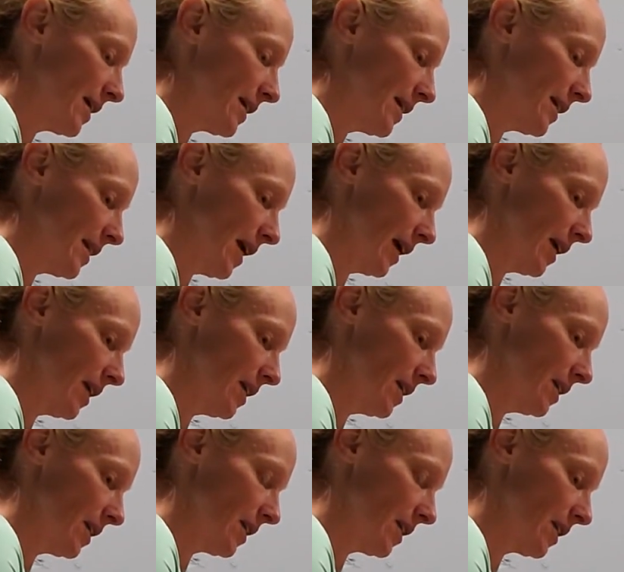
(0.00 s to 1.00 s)
second
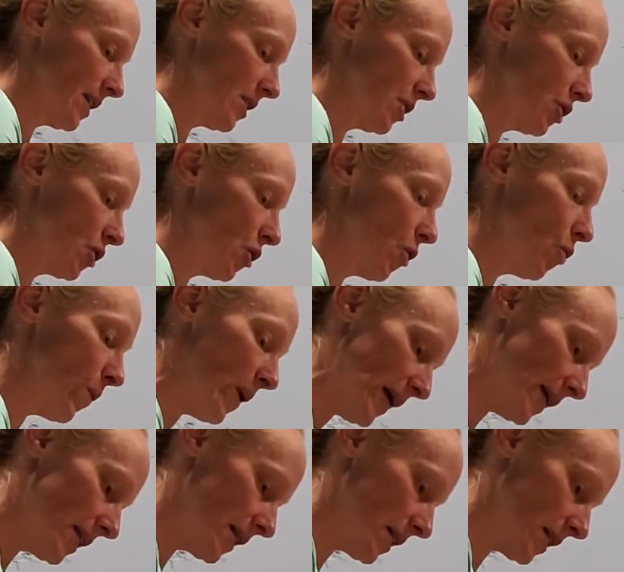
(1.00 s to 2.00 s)

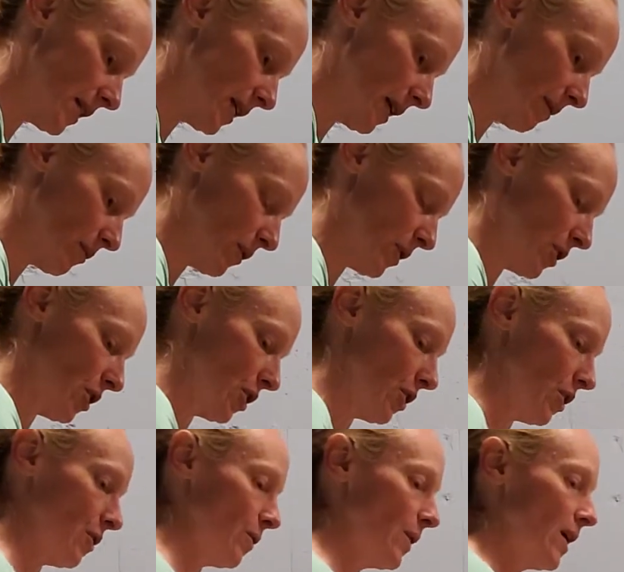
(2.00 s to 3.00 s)
twist that I'm going to show
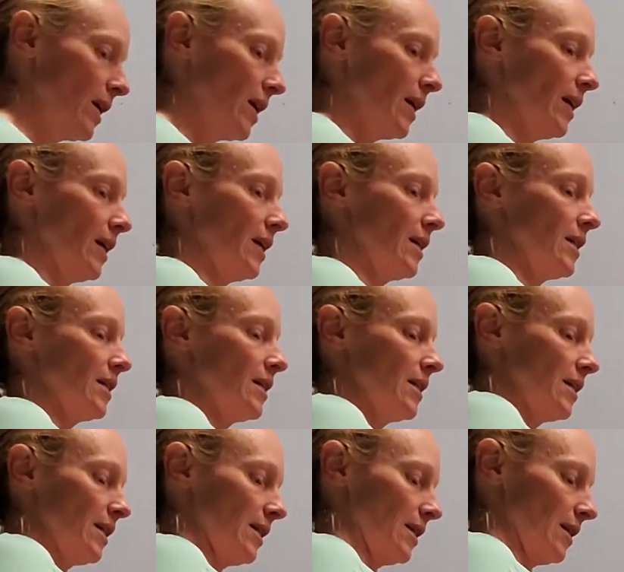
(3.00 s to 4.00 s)
you
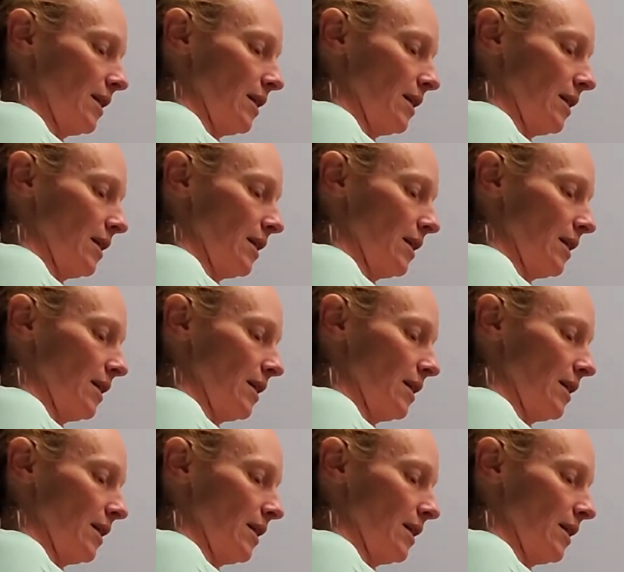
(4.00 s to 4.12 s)
is,